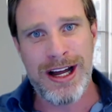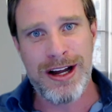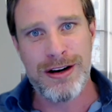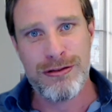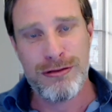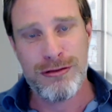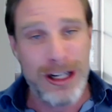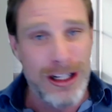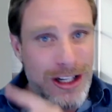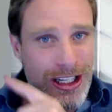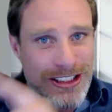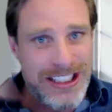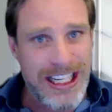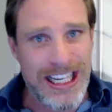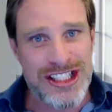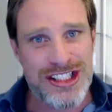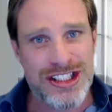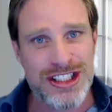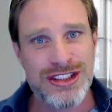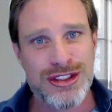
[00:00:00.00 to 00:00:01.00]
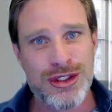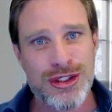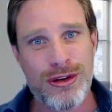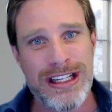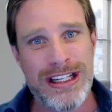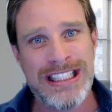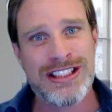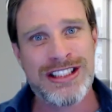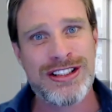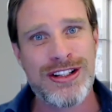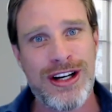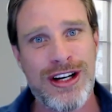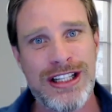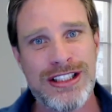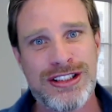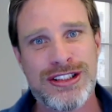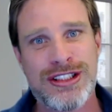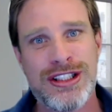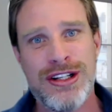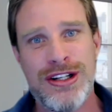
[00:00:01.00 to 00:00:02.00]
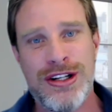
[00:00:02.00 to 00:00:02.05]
realizations or insights